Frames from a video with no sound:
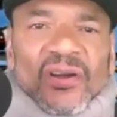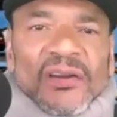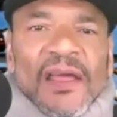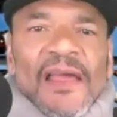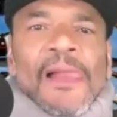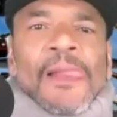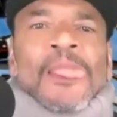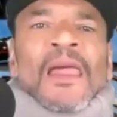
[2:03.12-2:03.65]

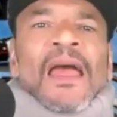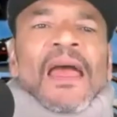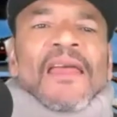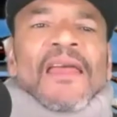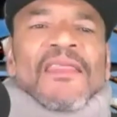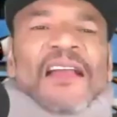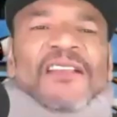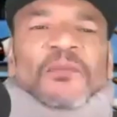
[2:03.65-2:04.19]
on.
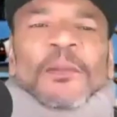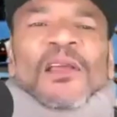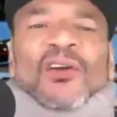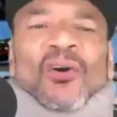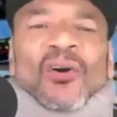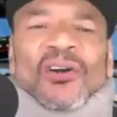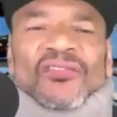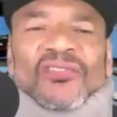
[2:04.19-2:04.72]
And that's
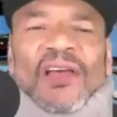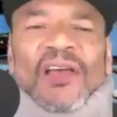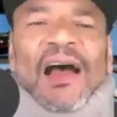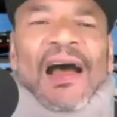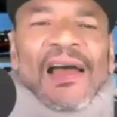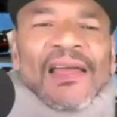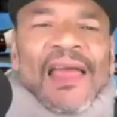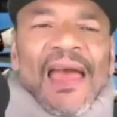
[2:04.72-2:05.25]
because
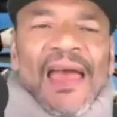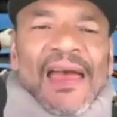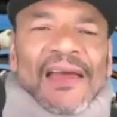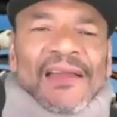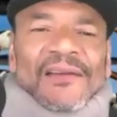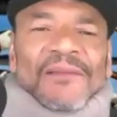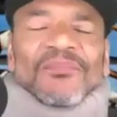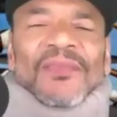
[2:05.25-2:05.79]
I
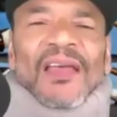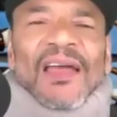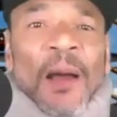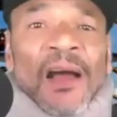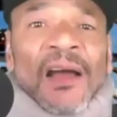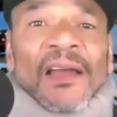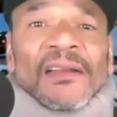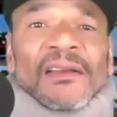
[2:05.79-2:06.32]
had
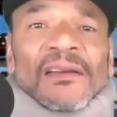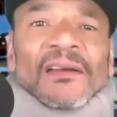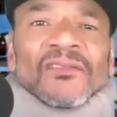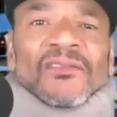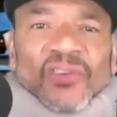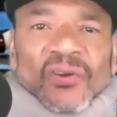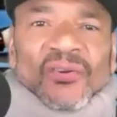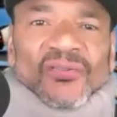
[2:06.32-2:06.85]
spine
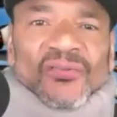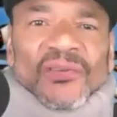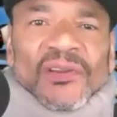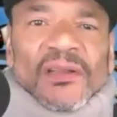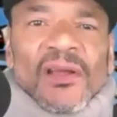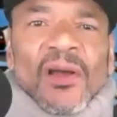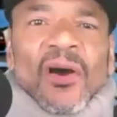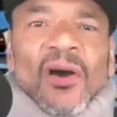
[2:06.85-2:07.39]

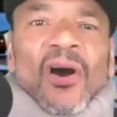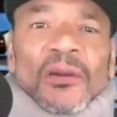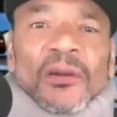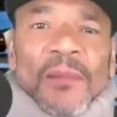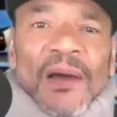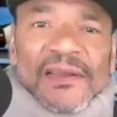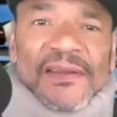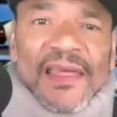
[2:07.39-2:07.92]
surgery
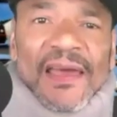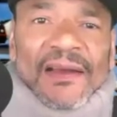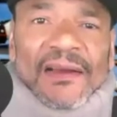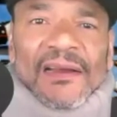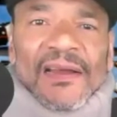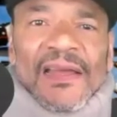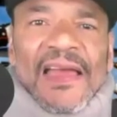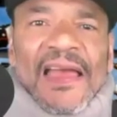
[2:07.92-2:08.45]
on my
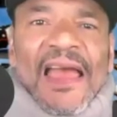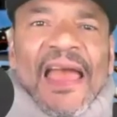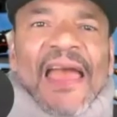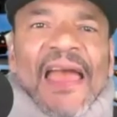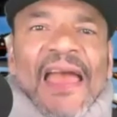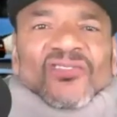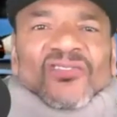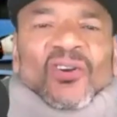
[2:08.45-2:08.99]
neck.
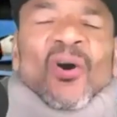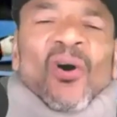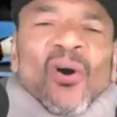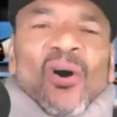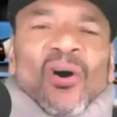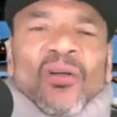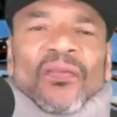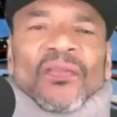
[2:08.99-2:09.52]
And it's
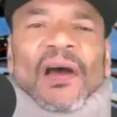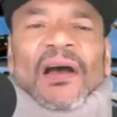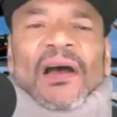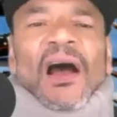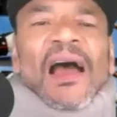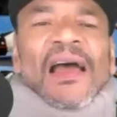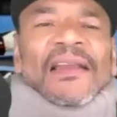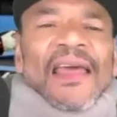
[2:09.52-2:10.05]
called
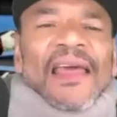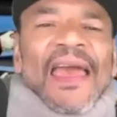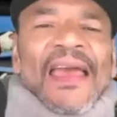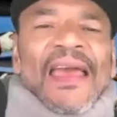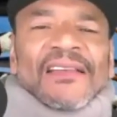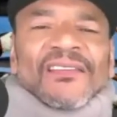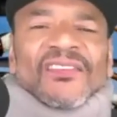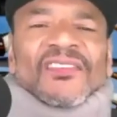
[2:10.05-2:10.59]
an
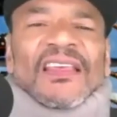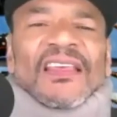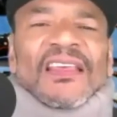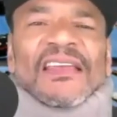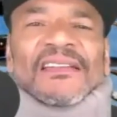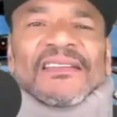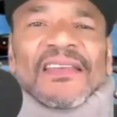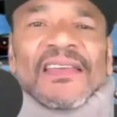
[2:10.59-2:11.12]

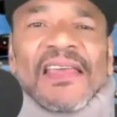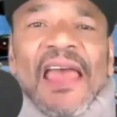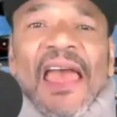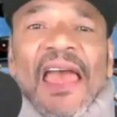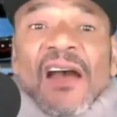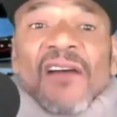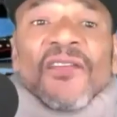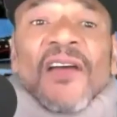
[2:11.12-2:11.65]

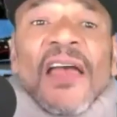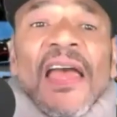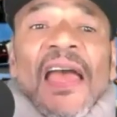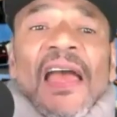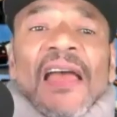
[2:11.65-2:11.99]
ACDF